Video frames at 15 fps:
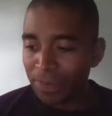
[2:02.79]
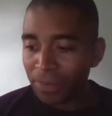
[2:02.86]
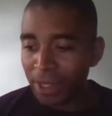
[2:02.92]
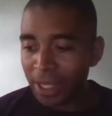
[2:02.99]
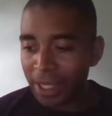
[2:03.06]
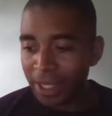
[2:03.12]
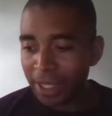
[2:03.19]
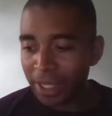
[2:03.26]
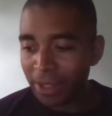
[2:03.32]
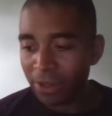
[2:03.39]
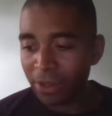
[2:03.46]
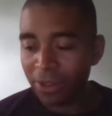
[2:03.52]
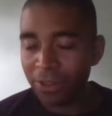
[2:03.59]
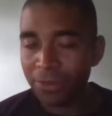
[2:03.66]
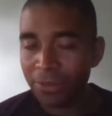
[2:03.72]

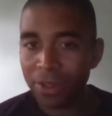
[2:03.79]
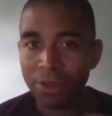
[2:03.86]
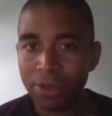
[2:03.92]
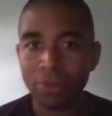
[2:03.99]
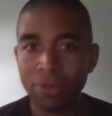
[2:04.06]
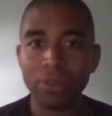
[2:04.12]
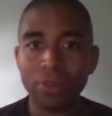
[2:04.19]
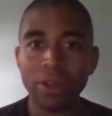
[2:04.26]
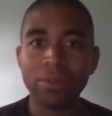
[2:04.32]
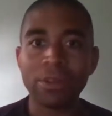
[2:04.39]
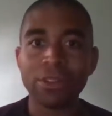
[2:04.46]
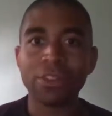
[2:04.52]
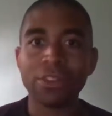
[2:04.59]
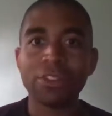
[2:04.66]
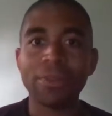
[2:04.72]
And this video, I'm
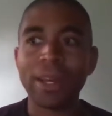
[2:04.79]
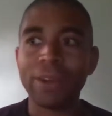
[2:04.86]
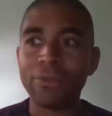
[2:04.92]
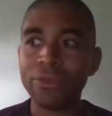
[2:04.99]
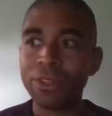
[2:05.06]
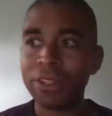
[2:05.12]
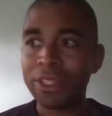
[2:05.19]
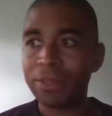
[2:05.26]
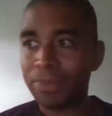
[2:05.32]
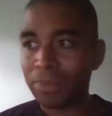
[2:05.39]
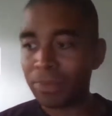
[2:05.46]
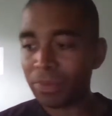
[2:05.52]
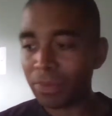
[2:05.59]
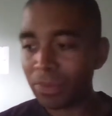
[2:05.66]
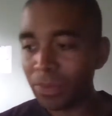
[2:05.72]
going to talk to you about really
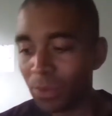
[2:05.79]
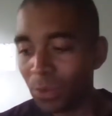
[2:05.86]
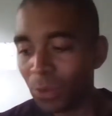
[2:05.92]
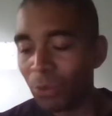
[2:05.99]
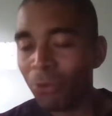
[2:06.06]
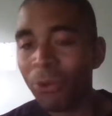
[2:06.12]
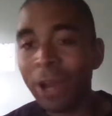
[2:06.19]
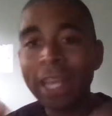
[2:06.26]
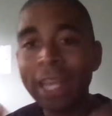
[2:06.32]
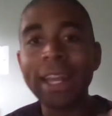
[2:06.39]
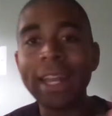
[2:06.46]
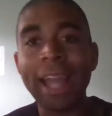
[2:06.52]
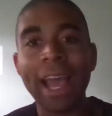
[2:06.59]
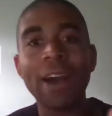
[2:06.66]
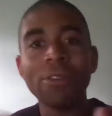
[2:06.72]
why
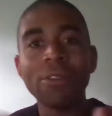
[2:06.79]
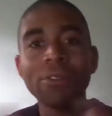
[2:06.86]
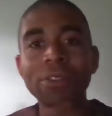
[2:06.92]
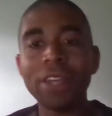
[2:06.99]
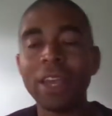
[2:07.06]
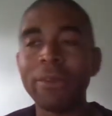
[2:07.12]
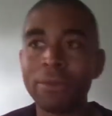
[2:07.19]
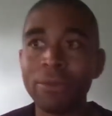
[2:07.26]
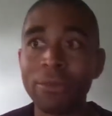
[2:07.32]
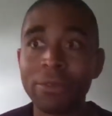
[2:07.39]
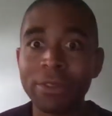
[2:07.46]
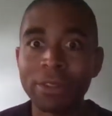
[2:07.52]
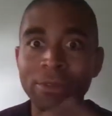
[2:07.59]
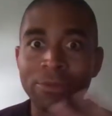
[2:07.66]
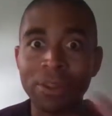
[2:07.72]
now
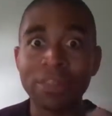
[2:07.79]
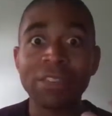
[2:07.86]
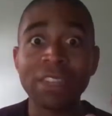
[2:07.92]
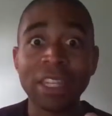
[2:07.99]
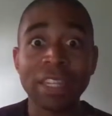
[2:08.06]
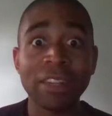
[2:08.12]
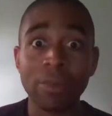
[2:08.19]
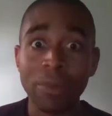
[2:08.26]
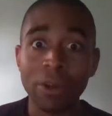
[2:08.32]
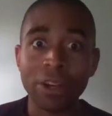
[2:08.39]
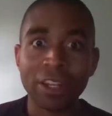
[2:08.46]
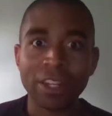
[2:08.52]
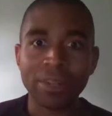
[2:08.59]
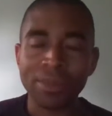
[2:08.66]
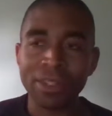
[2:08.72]
everyone wants to get into the
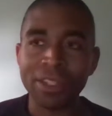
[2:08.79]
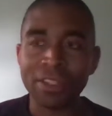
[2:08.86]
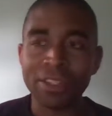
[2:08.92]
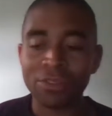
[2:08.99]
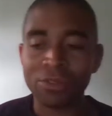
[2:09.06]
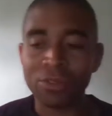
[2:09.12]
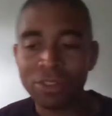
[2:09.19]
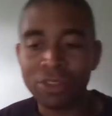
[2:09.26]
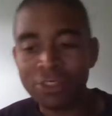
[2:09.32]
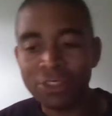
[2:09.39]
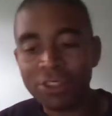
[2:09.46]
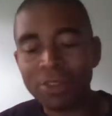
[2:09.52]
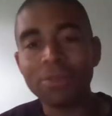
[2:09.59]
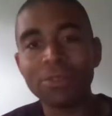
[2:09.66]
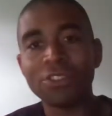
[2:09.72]
market, because the
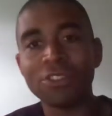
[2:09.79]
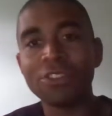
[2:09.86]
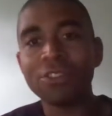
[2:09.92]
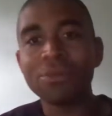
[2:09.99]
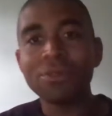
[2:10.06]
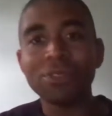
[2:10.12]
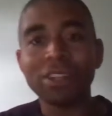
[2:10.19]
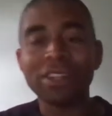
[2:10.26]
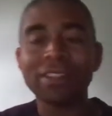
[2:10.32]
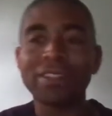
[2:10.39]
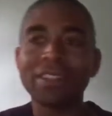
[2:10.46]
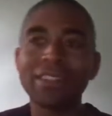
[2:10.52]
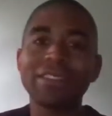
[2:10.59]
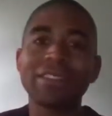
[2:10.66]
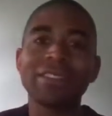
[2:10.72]
general
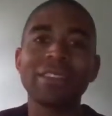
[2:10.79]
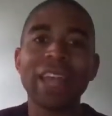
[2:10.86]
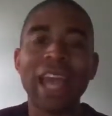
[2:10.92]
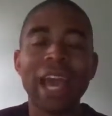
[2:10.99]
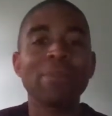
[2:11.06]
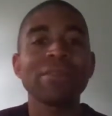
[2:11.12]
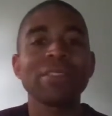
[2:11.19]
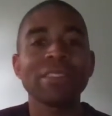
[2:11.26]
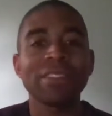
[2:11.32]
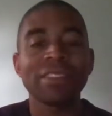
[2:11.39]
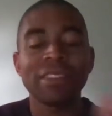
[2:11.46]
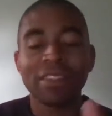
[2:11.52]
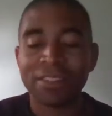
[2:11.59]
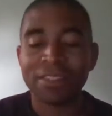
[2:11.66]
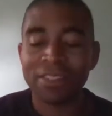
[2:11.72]
consensus that happens is
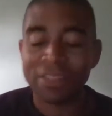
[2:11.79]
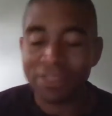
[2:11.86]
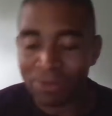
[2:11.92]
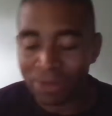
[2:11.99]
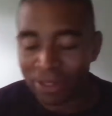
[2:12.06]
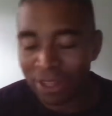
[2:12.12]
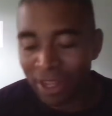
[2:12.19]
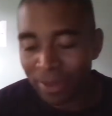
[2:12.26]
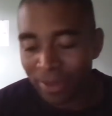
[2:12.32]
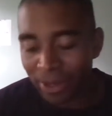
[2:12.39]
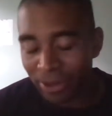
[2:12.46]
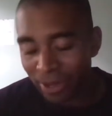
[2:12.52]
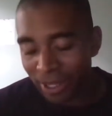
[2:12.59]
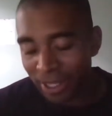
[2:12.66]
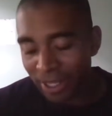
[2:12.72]
this, and this is what I'm talking
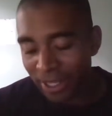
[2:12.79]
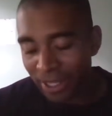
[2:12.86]
about, why